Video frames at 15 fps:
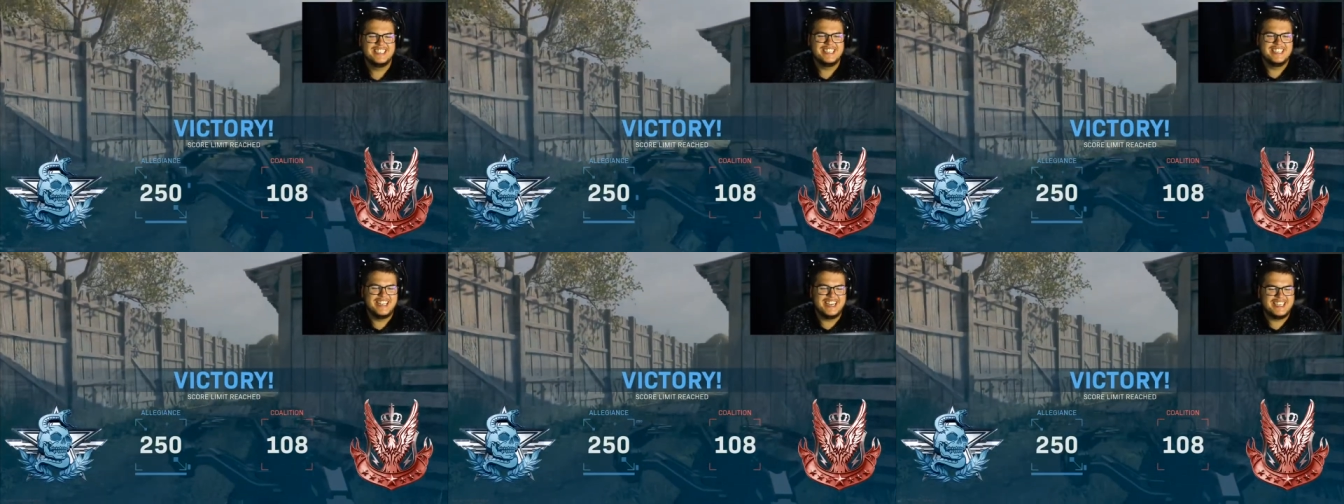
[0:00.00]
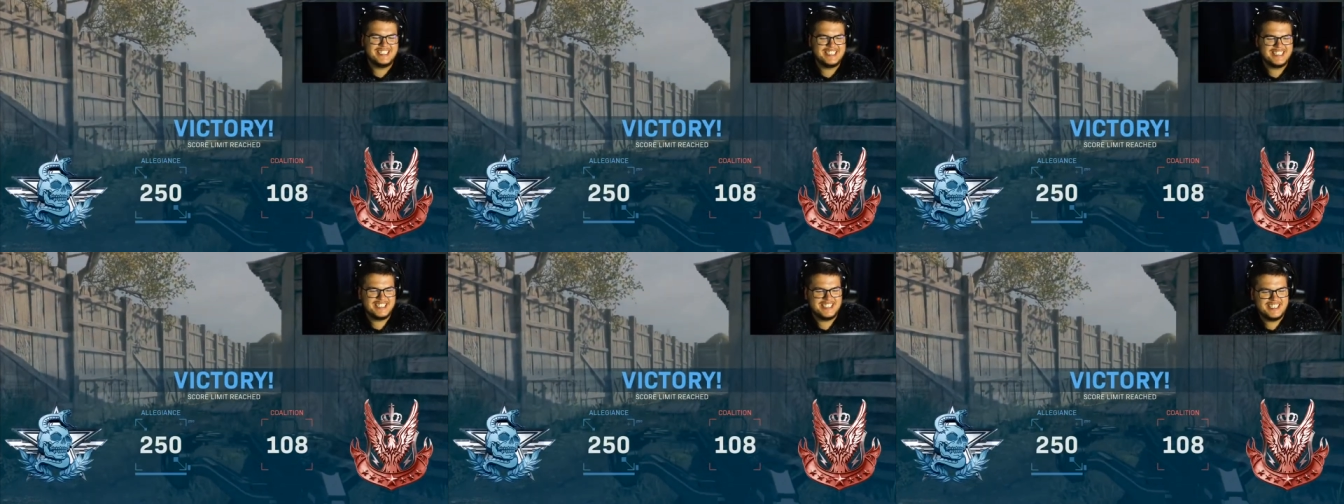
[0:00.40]

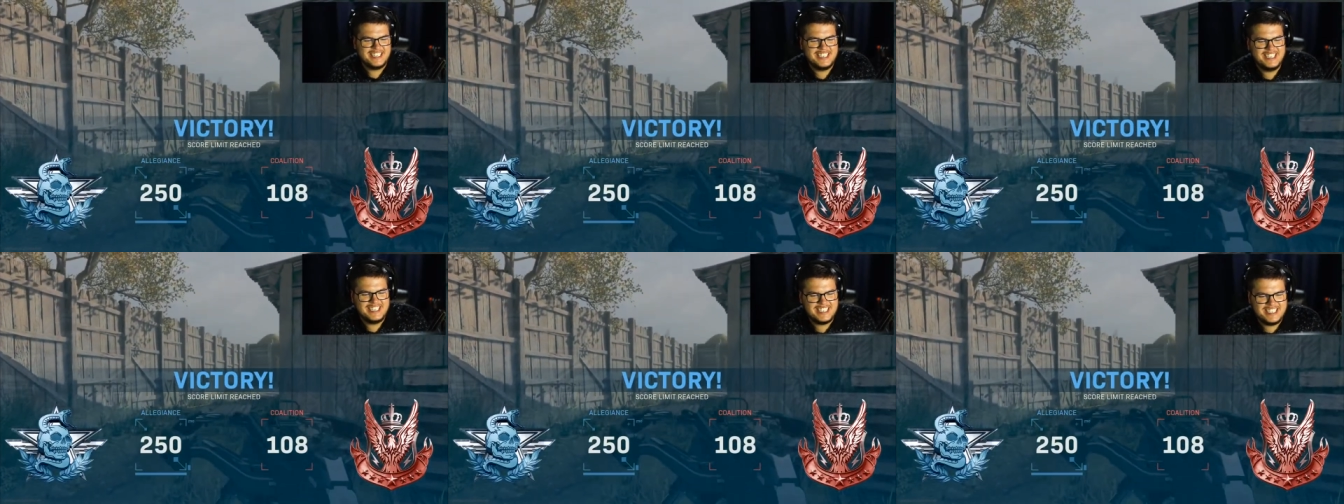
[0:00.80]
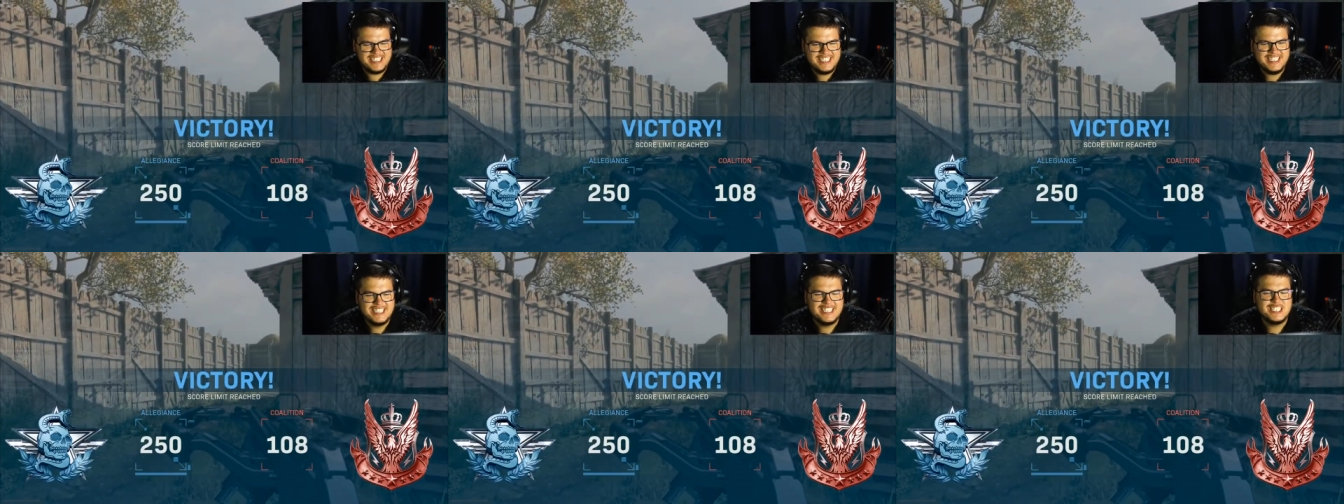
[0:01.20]
Nice.
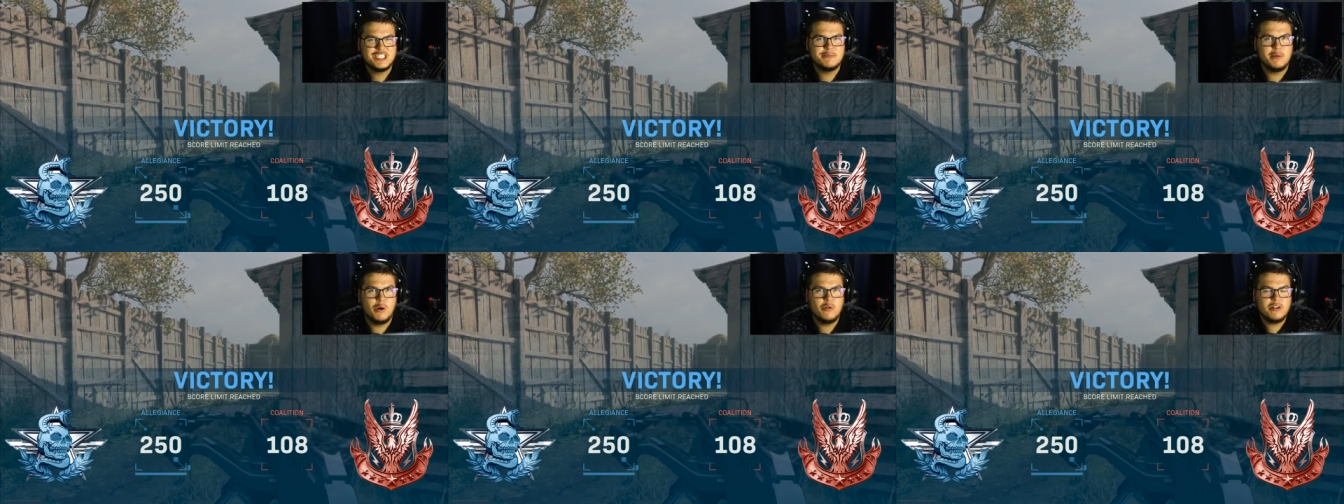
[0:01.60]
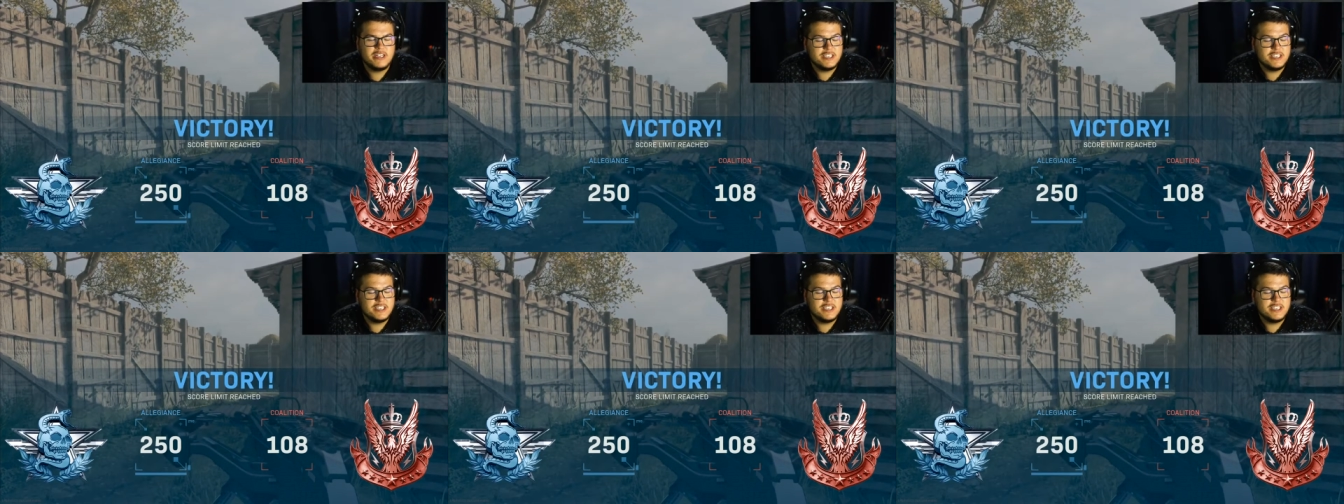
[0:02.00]
Easy smoke.